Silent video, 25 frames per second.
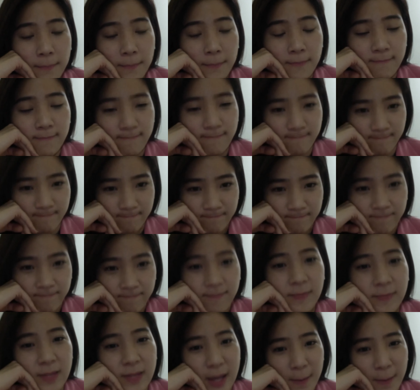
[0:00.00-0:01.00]
Okay.
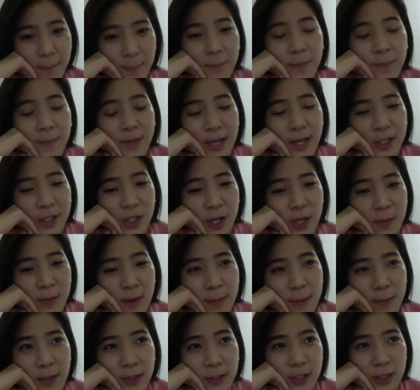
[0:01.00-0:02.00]
So I share
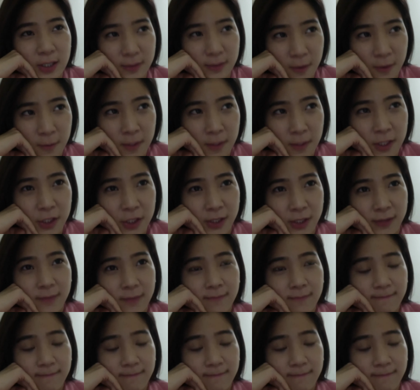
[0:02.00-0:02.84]
about my transformation.